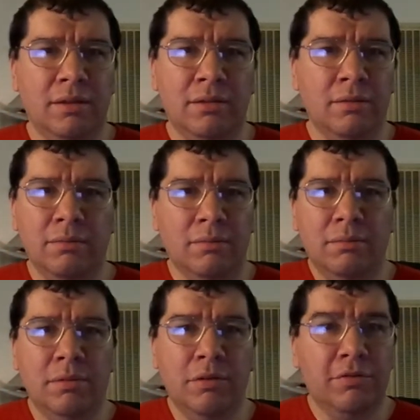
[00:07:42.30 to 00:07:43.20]
you know,
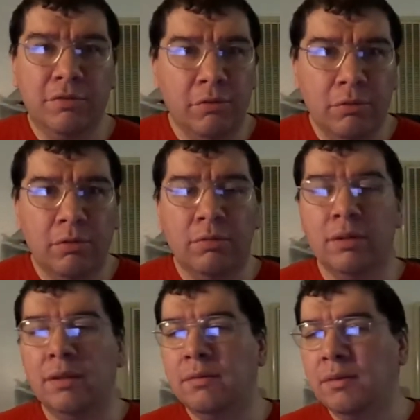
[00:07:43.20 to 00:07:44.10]
middle school,
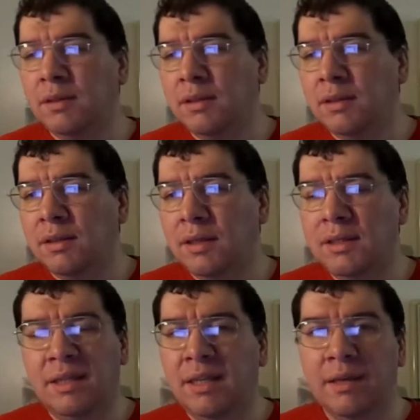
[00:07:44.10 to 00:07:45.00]
and I
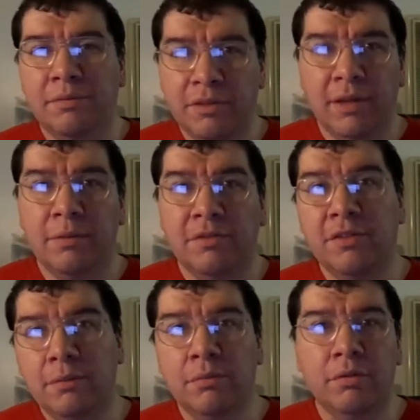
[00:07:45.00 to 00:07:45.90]
didn't have time to
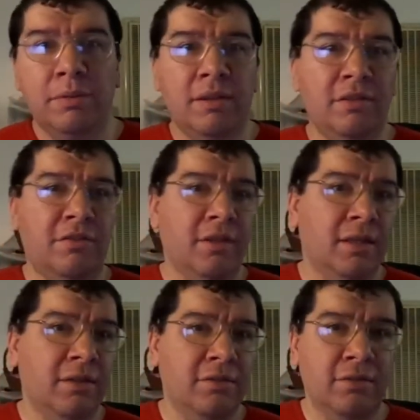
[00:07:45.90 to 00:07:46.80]
see a movie these
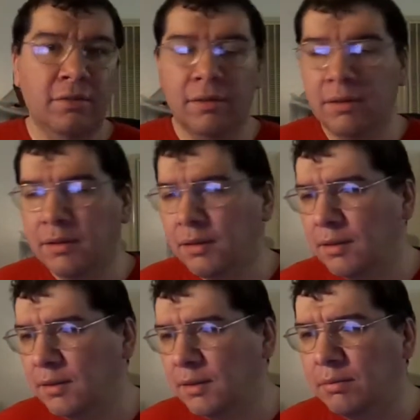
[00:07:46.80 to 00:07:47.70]
days.
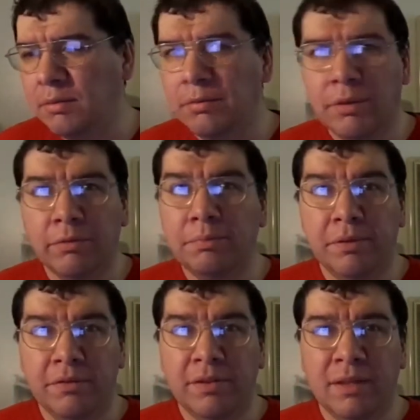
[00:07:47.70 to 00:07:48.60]
And we were very
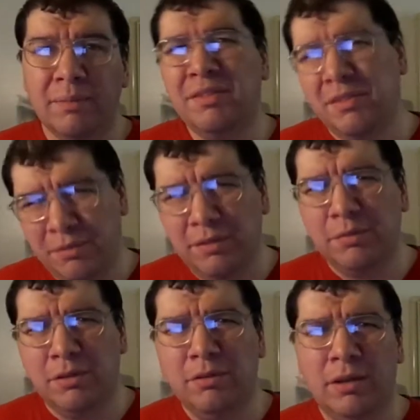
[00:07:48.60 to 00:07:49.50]
busy. I mean, sometimes
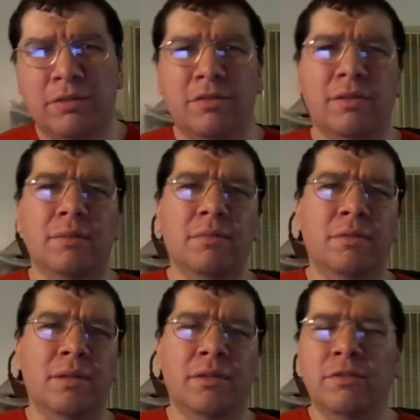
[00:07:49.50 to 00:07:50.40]
we go out to see a
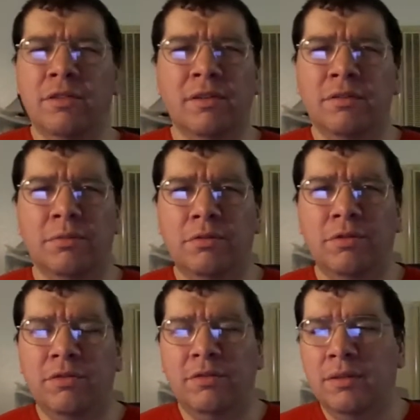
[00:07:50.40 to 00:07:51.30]
movie, other times we're
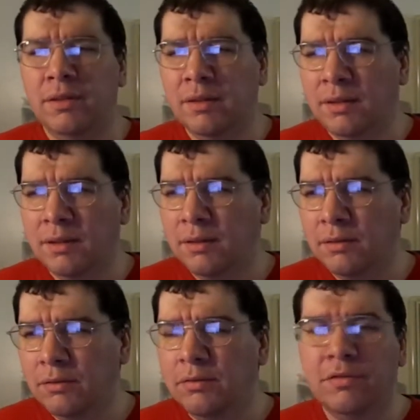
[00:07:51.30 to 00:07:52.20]
just
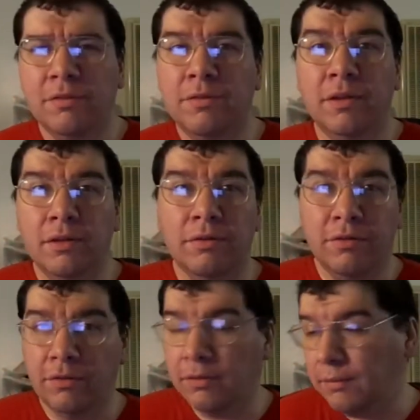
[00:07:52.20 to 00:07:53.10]
doing something
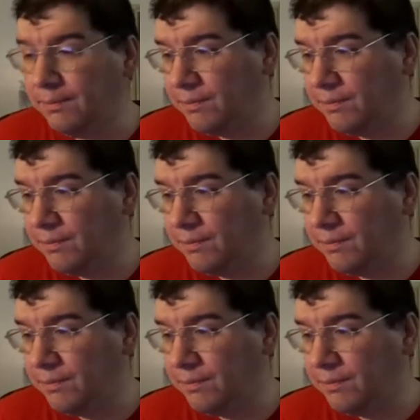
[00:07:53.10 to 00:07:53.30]
else.